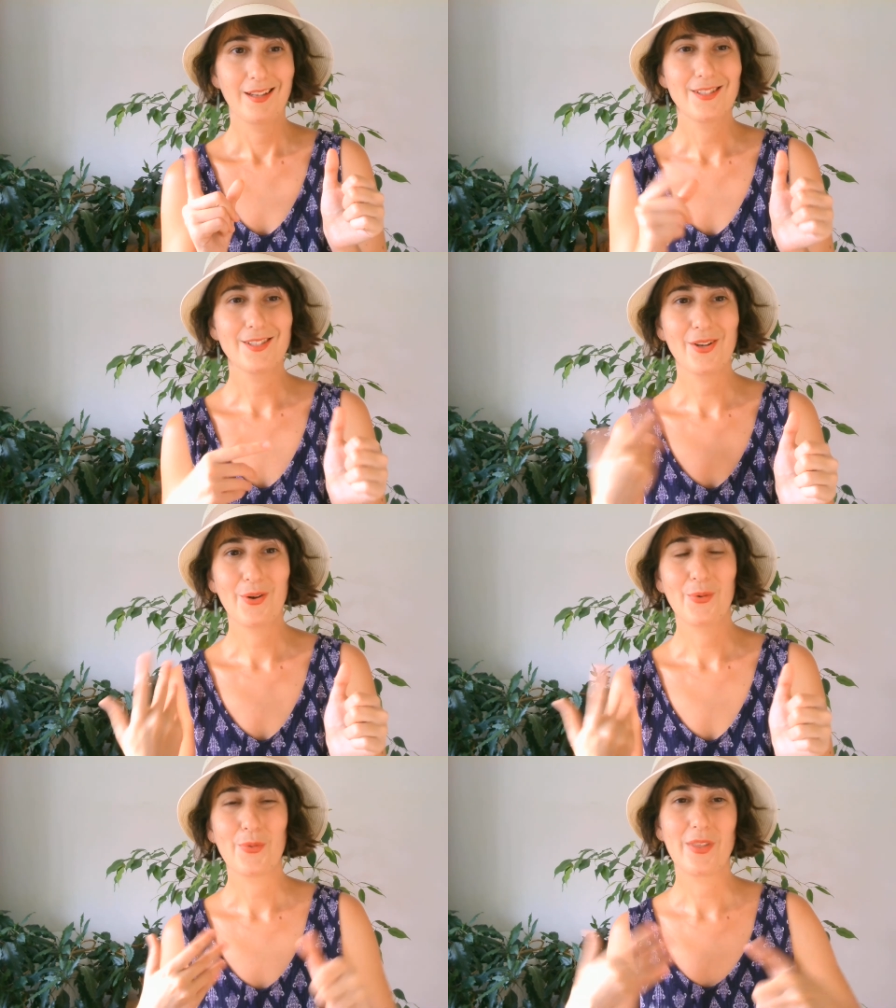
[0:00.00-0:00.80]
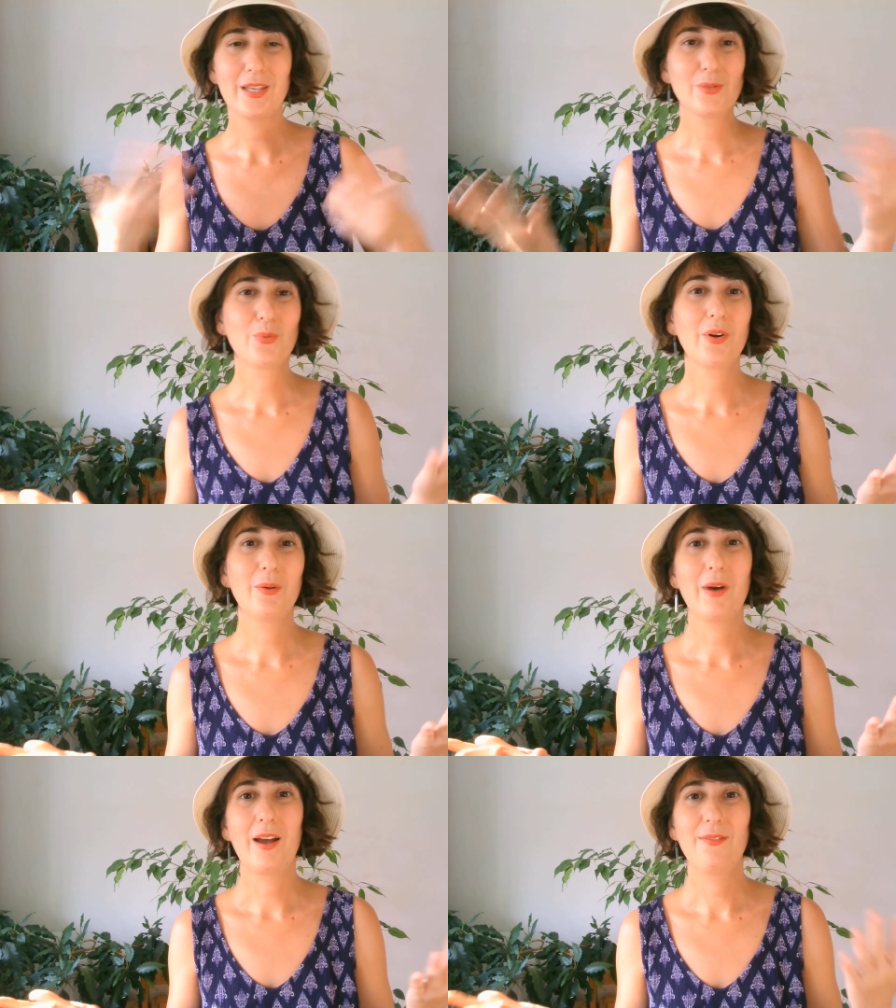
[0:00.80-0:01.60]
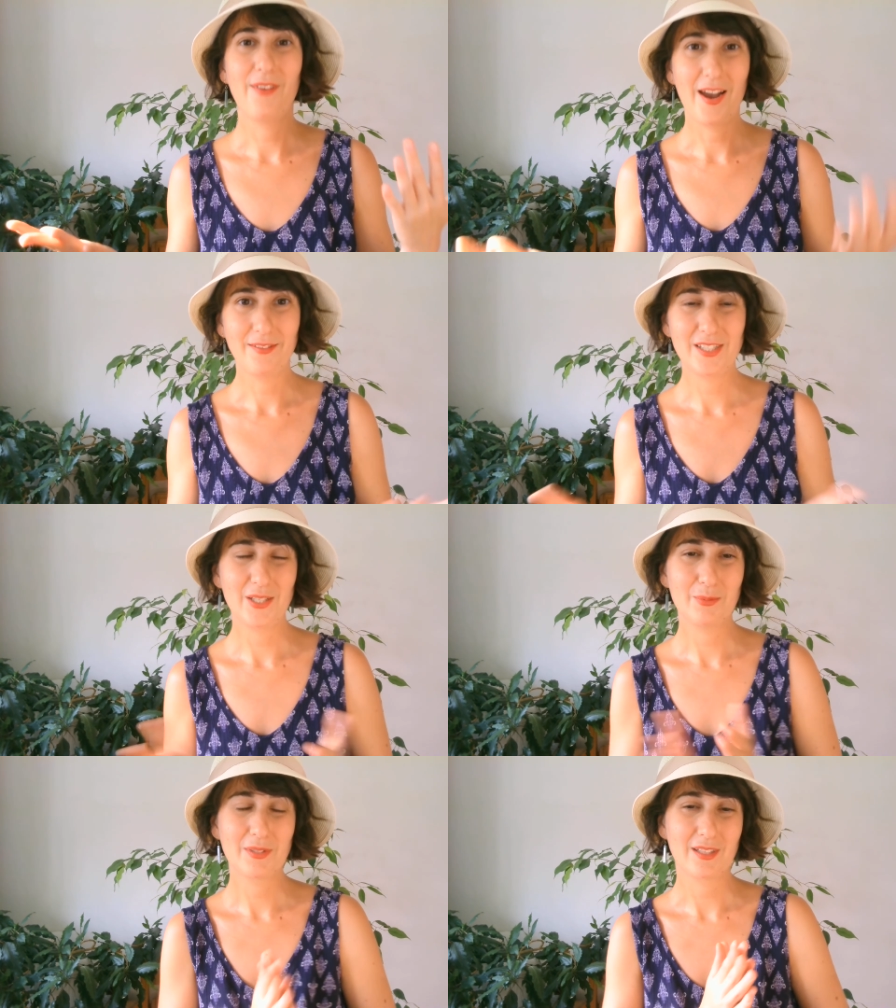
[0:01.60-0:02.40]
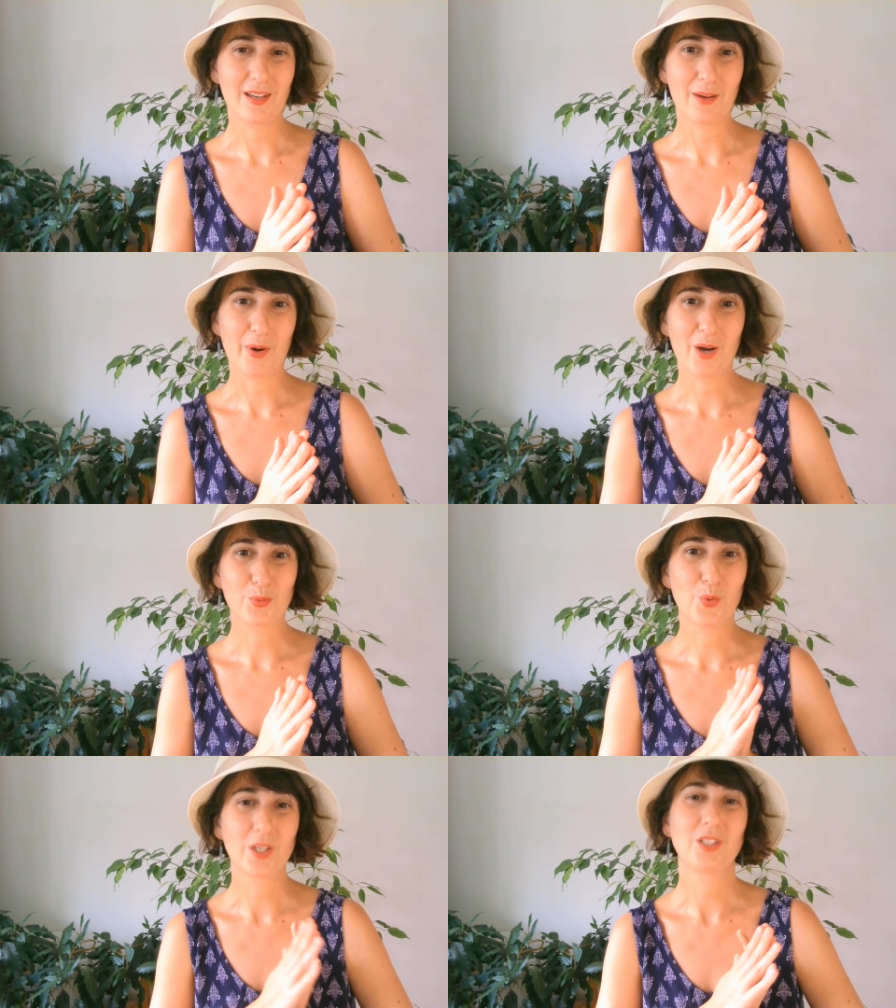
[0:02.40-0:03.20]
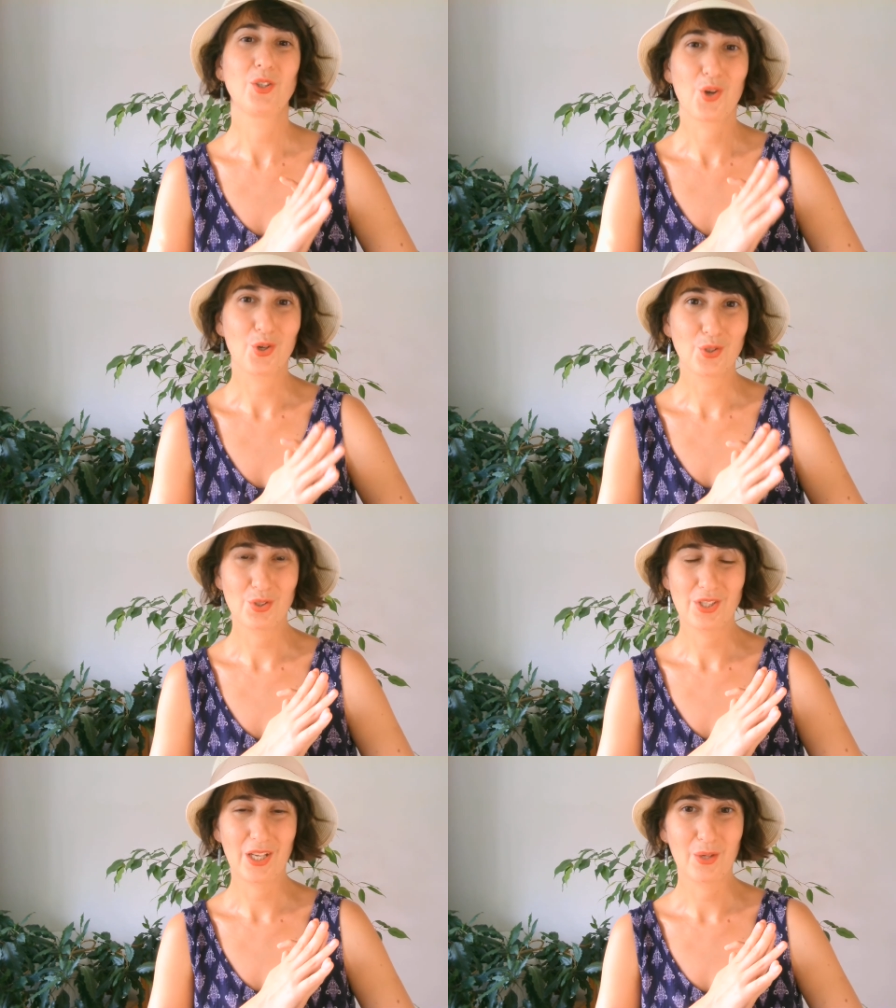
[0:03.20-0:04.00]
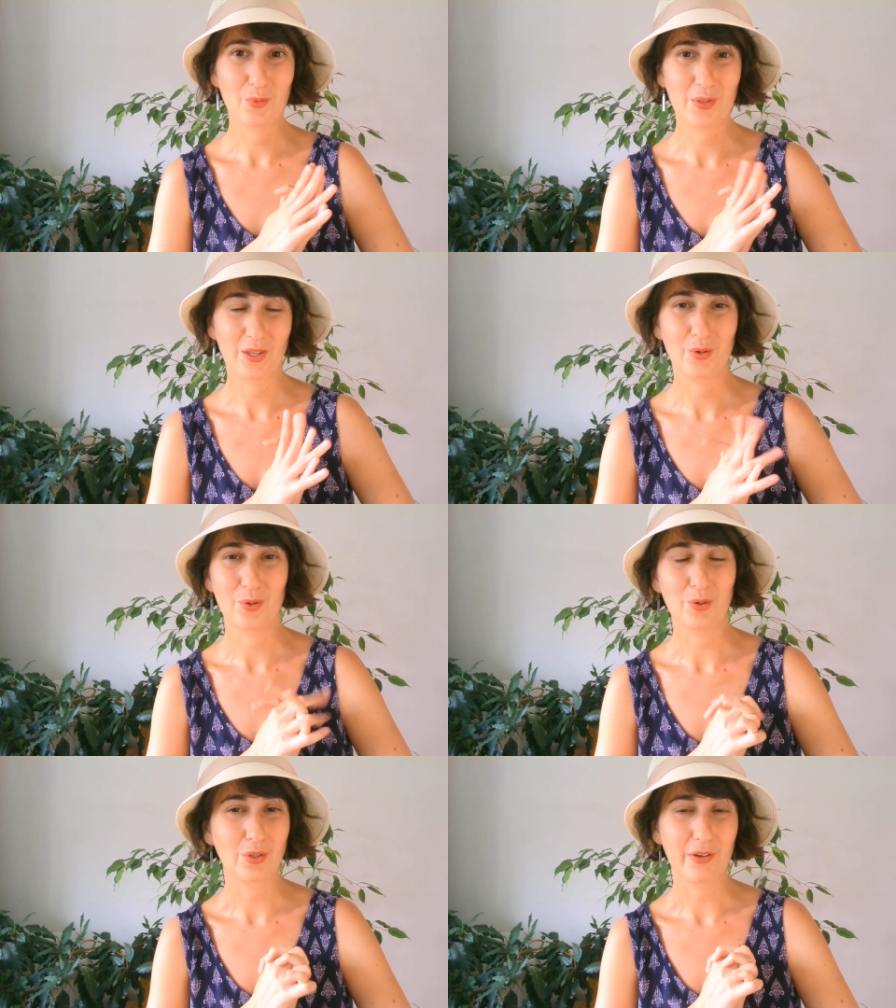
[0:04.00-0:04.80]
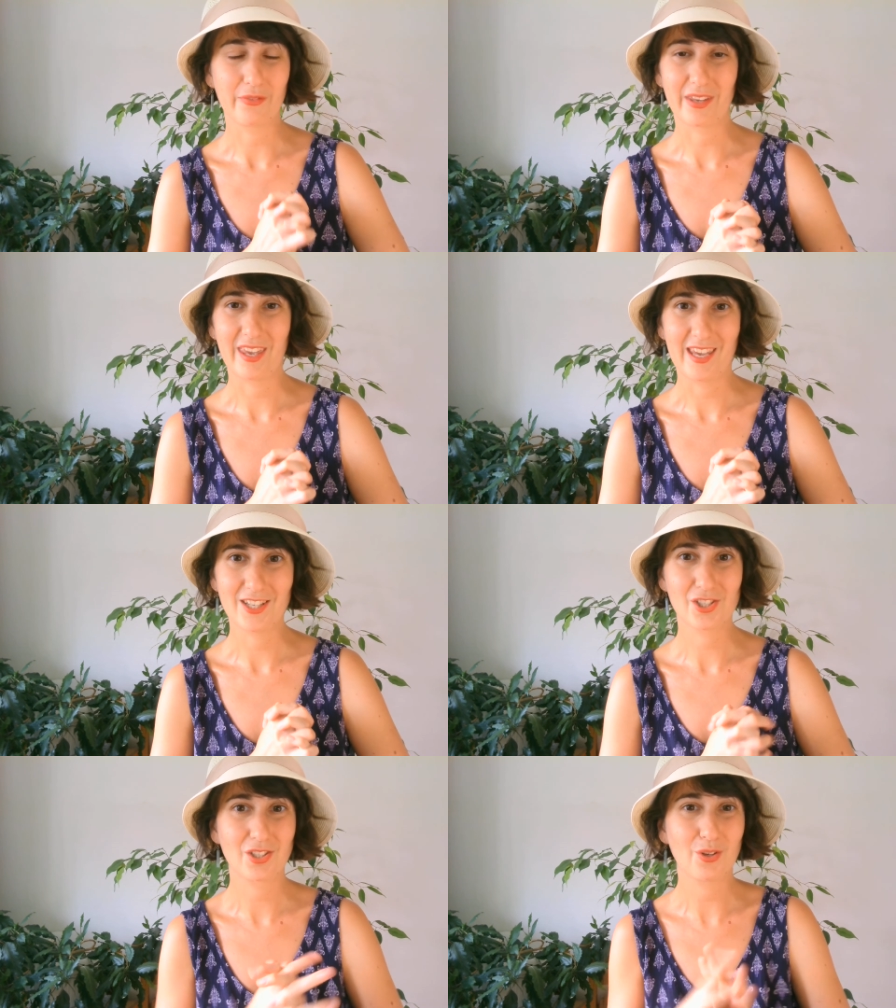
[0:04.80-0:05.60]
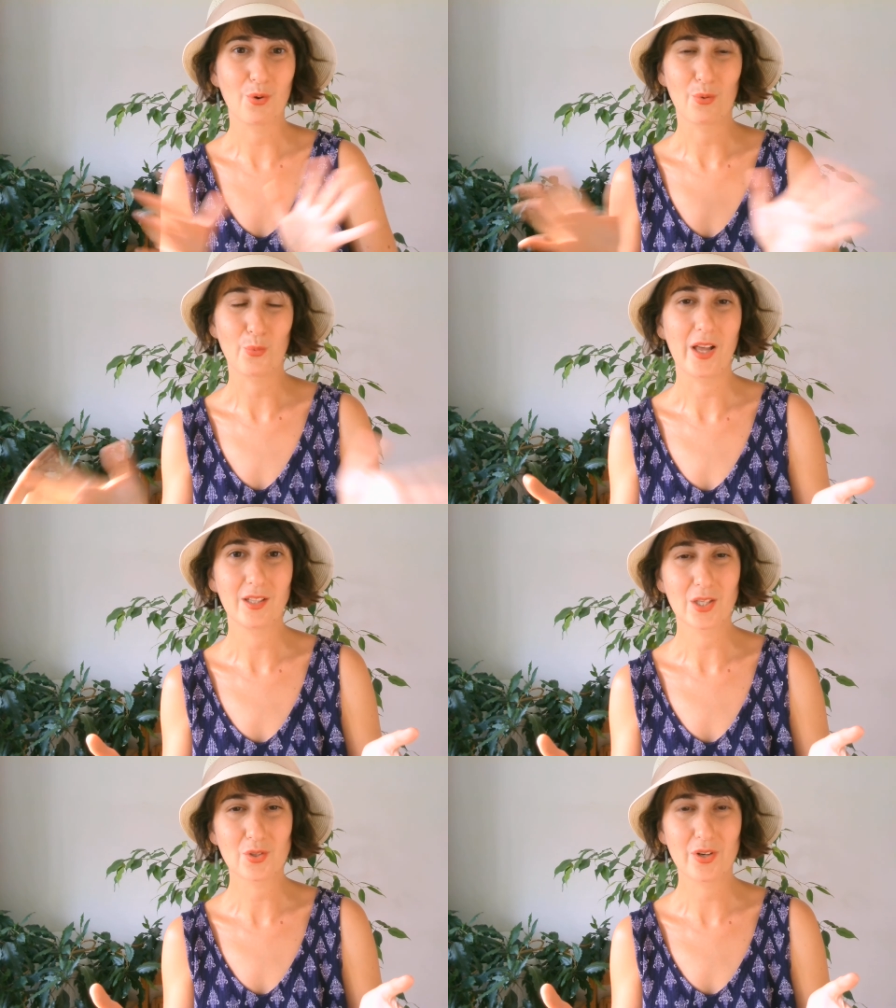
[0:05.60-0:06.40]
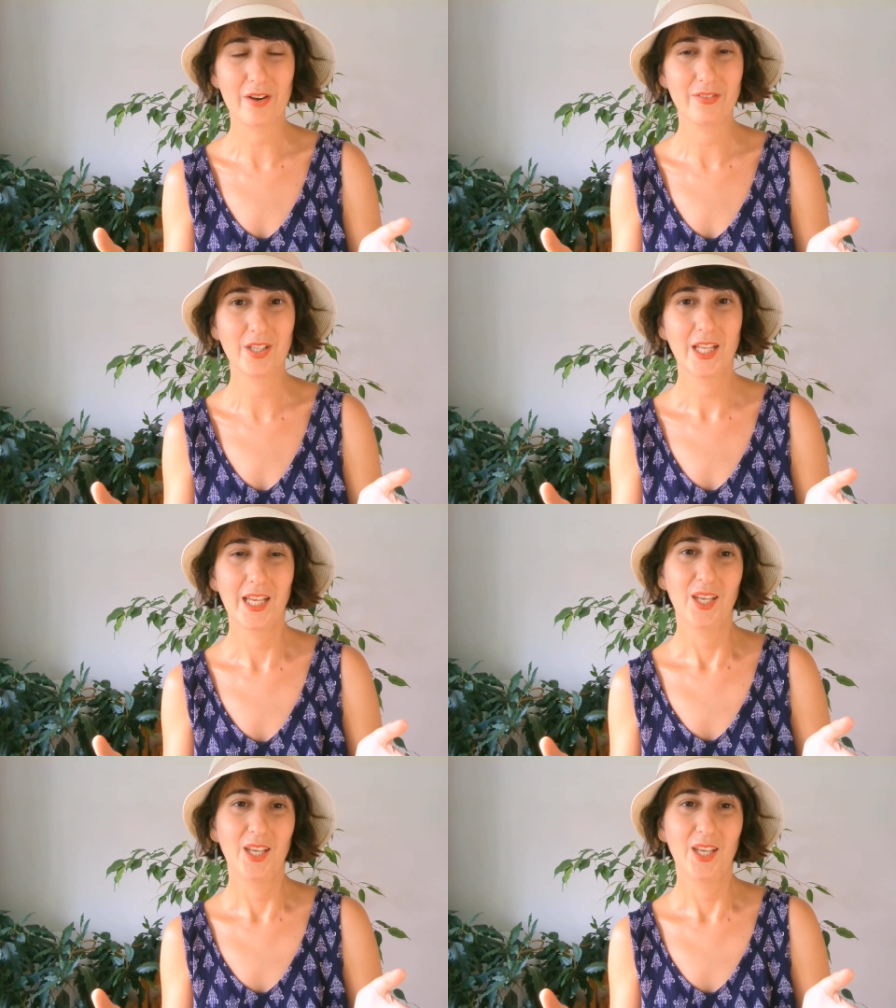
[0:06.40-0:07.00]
So these were my 5 tips about what not to take with you on your vacation or while you travel,